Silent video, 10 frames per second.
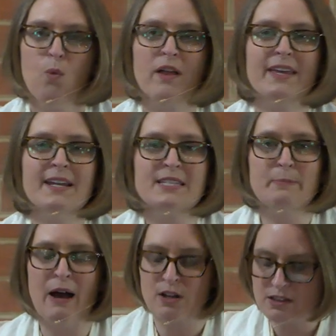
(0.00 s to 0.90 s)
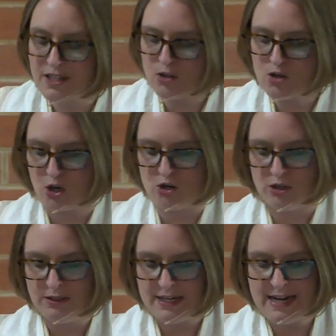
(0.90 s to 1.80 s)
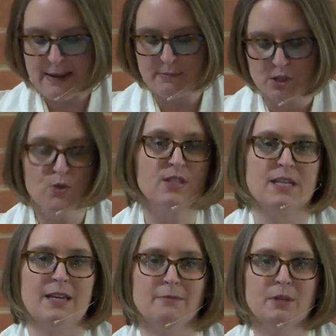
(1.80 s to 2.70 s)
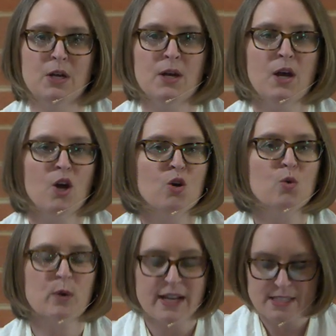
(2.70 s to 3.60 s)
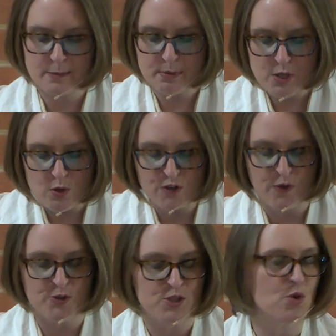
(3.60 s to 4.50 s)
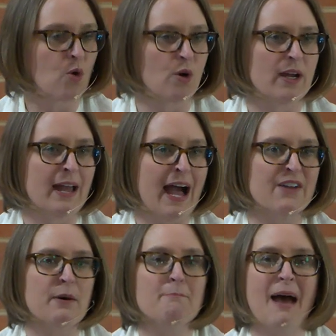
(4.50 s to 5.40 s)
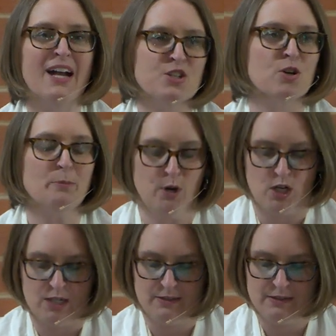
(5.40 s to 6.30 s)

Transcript: Well, it is about a little girl named Lucy who reads a beautiful story out of a magical book.